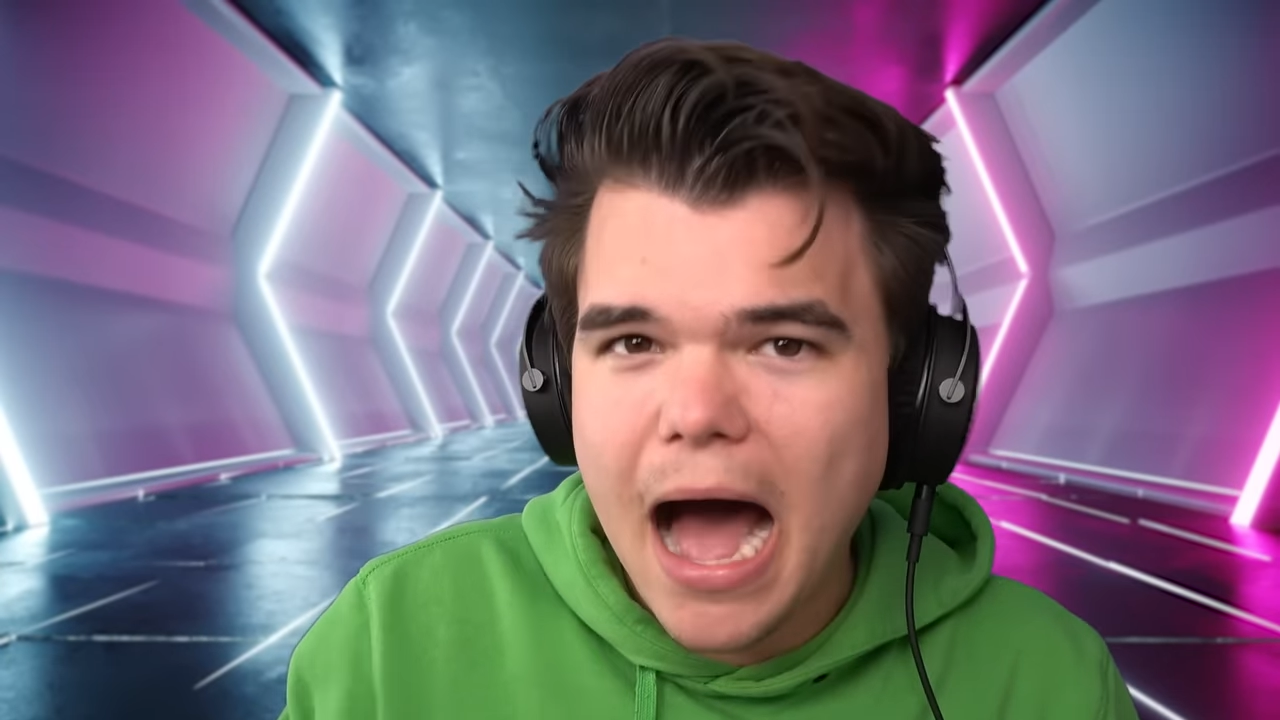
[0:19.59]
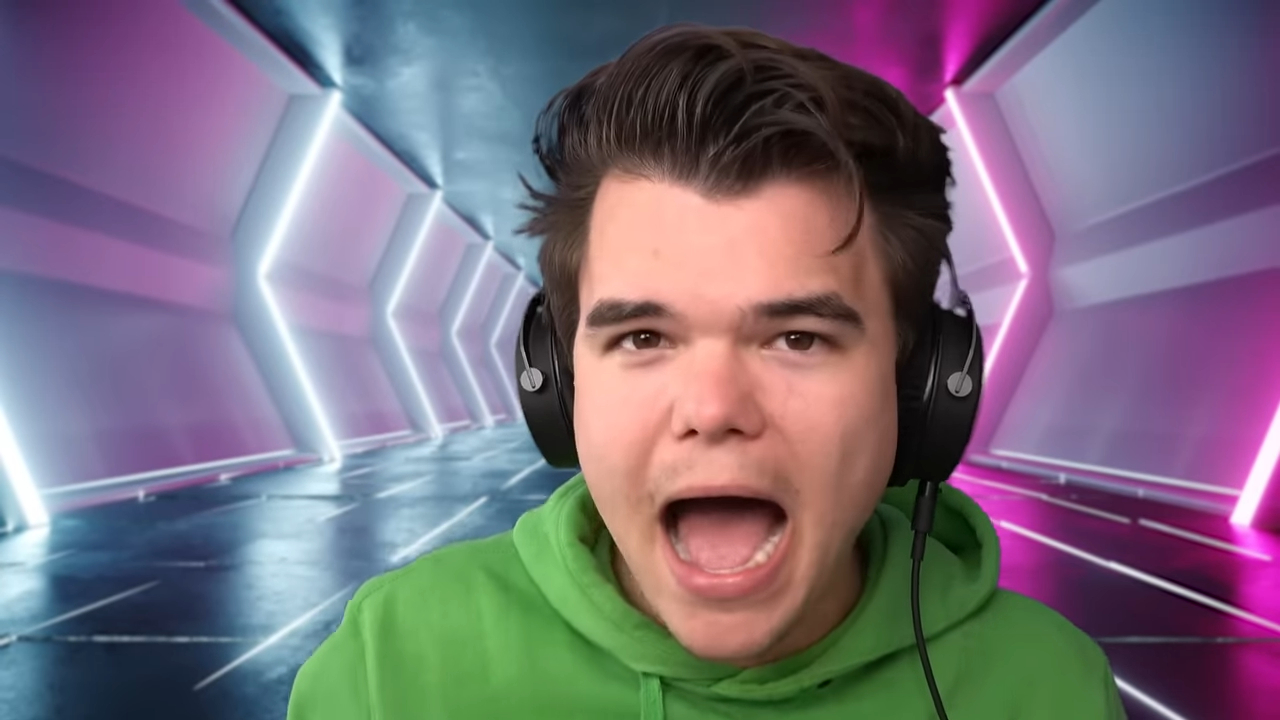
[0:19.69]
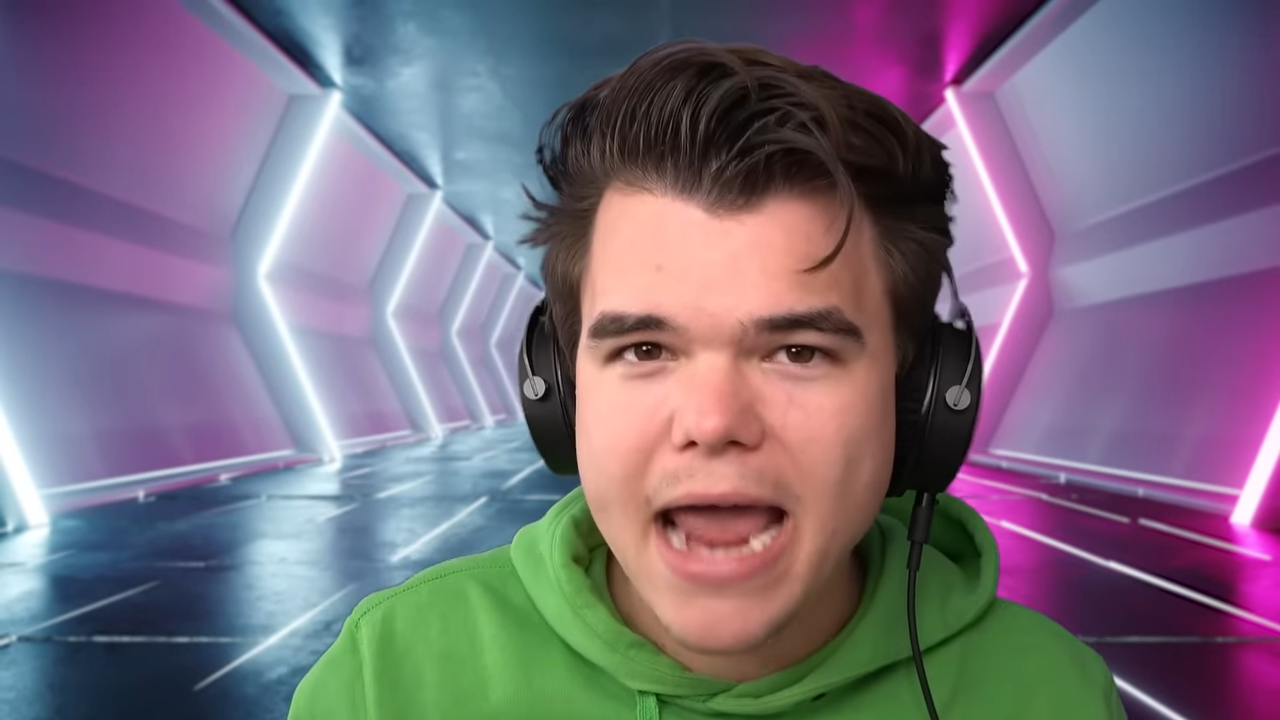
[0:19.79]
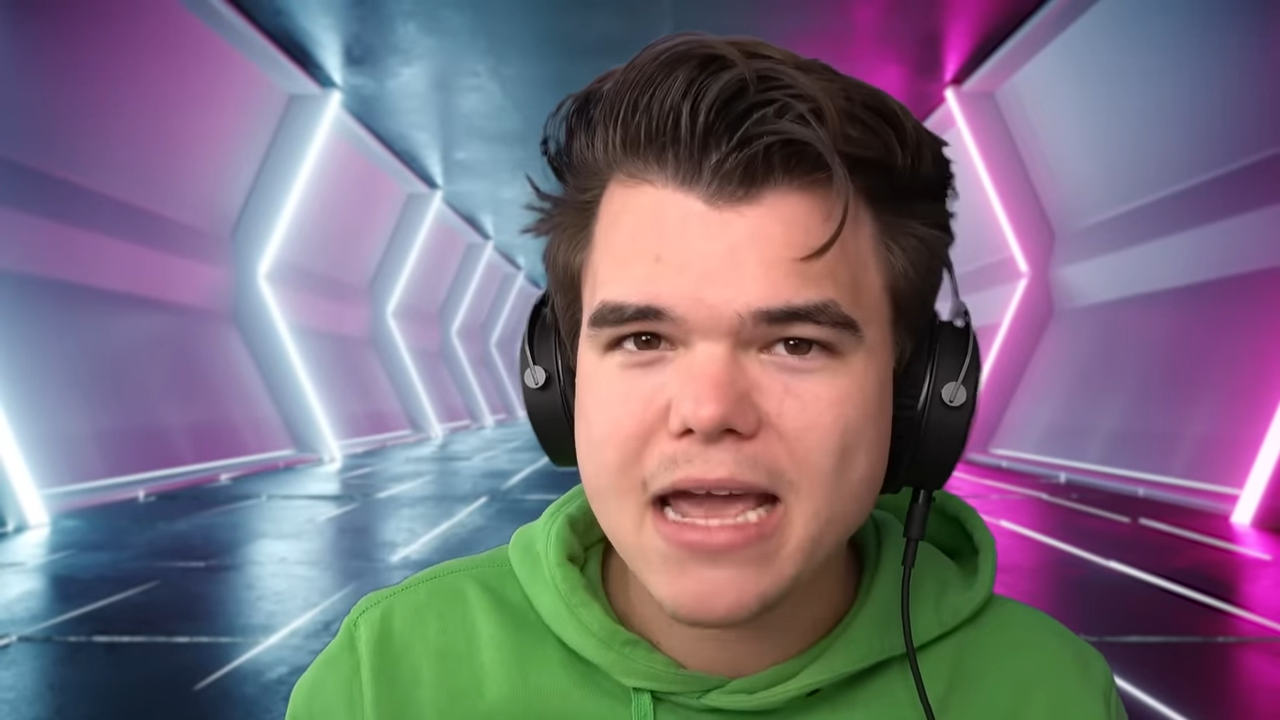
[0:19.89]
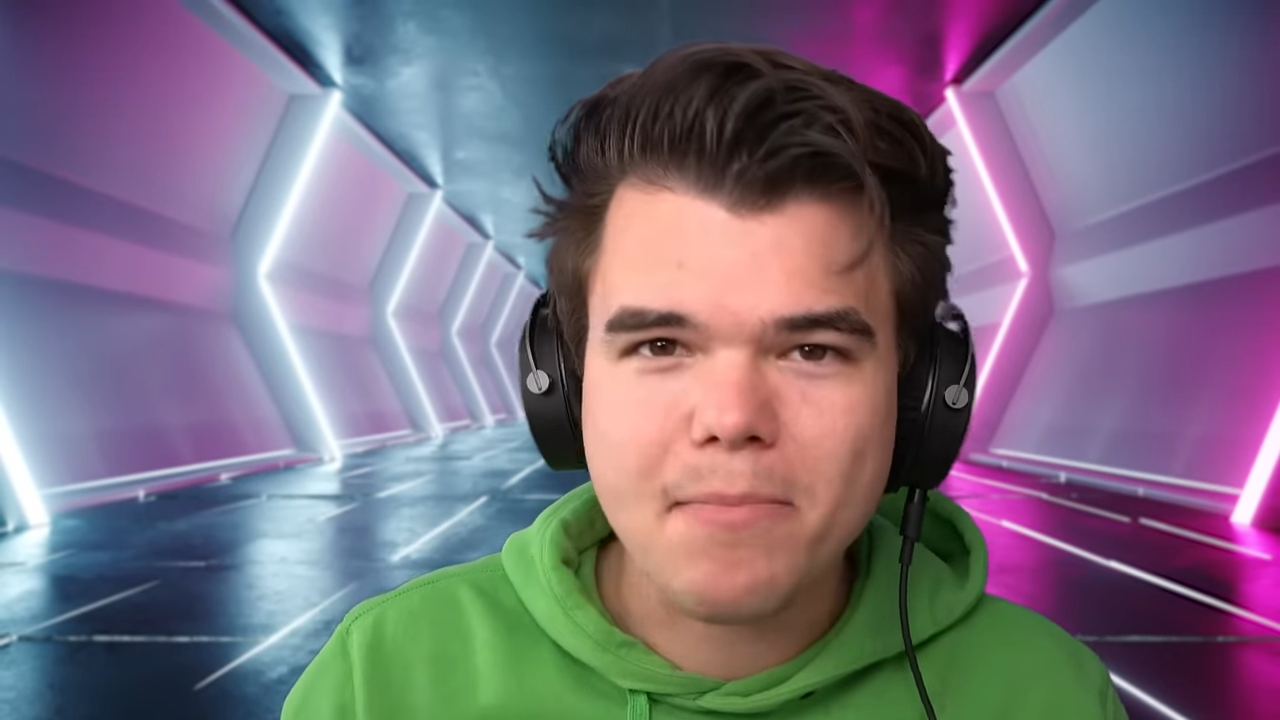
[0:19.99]

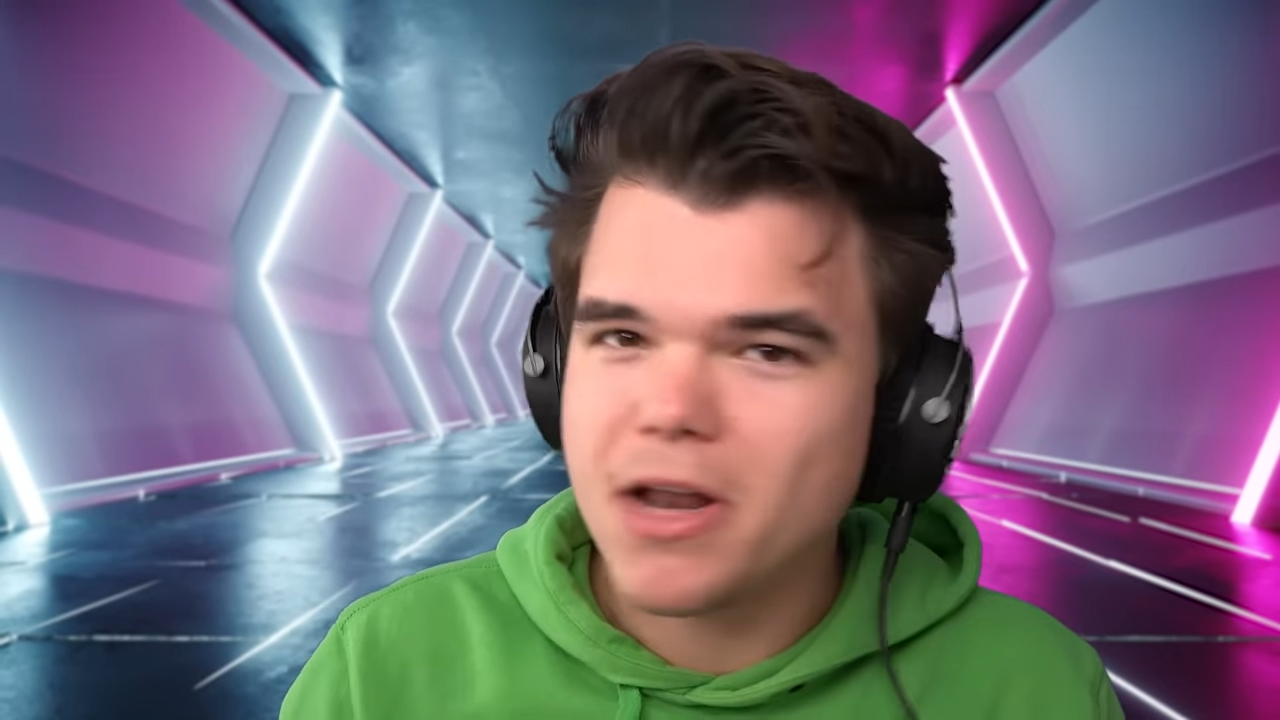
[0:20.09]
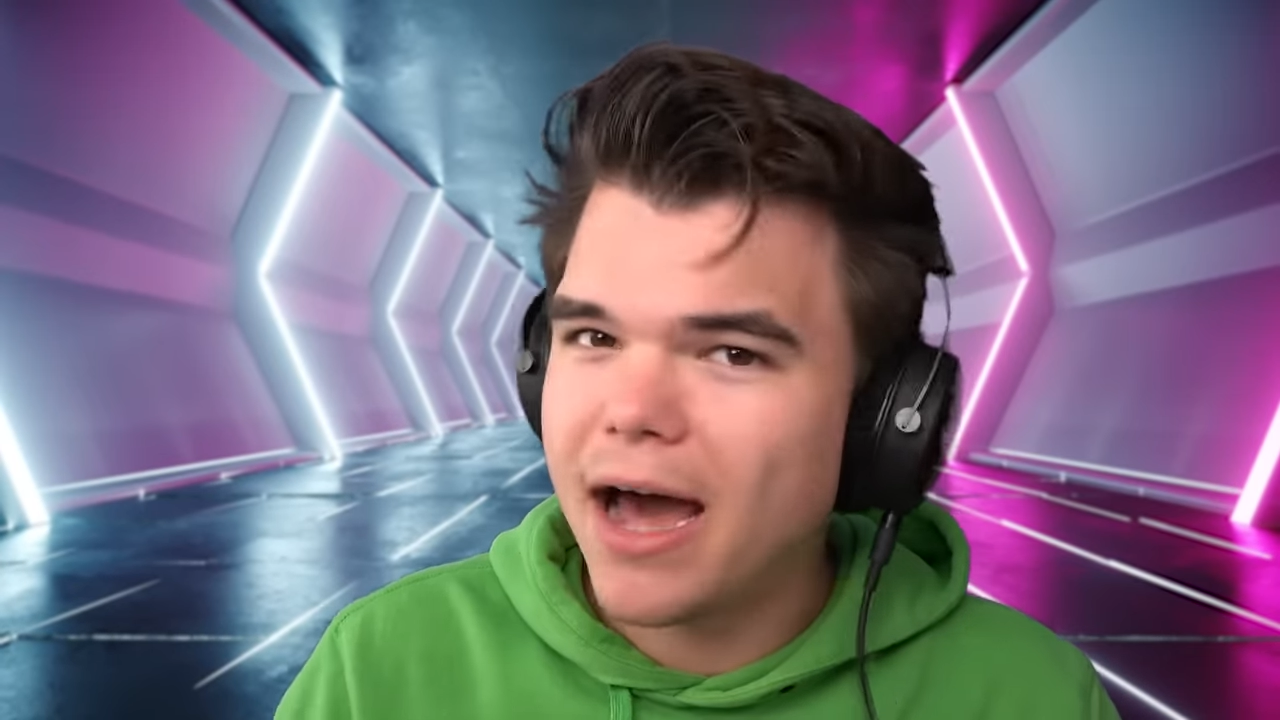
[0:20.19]
I am